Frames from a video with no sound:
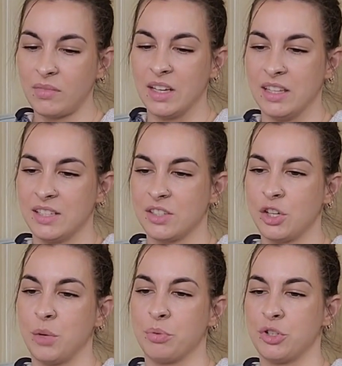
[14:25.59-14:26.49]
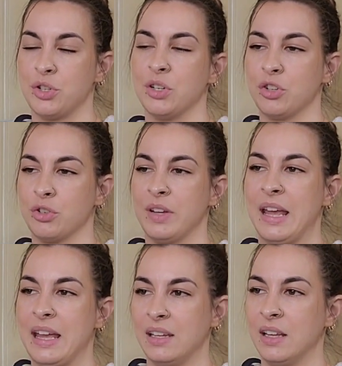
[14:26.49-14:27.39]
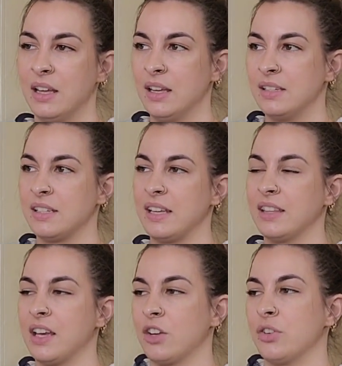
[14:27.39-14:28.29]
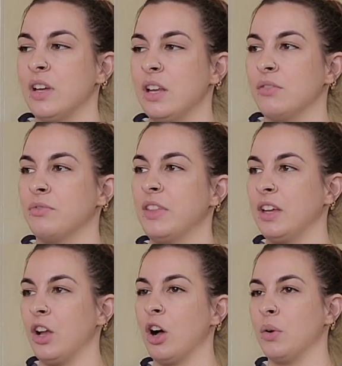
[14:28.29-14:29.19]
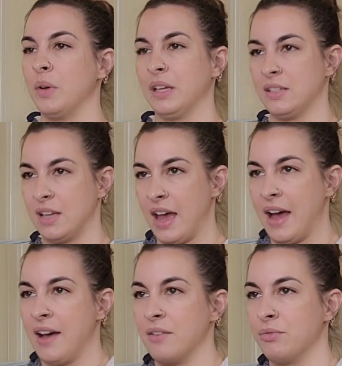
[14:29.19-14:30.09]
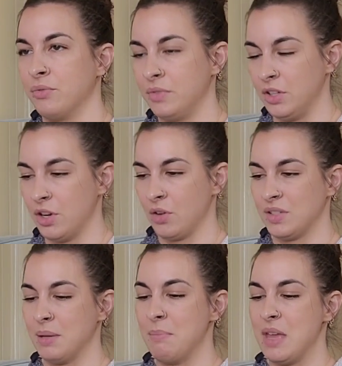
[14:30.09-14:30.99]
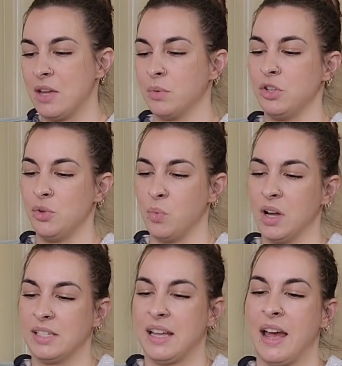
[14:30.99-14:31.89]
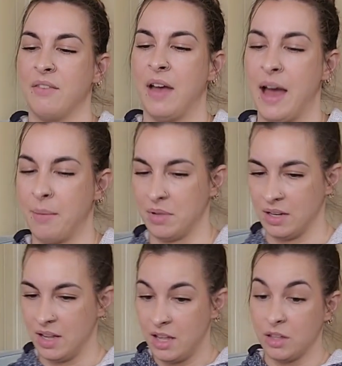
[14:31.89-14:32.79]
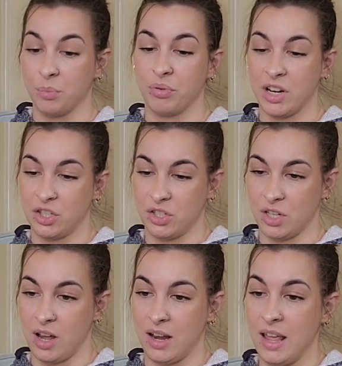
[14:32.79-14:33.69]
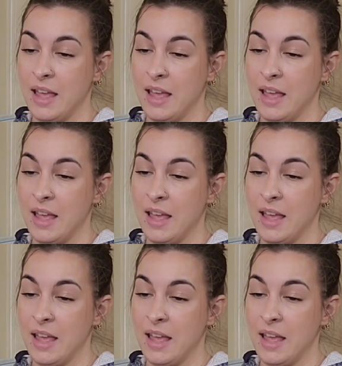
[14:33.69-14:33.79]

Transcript: And this is going to push you to create, to get that creative thing going, to have, you know, to make what you want to have happen. The pressure's on.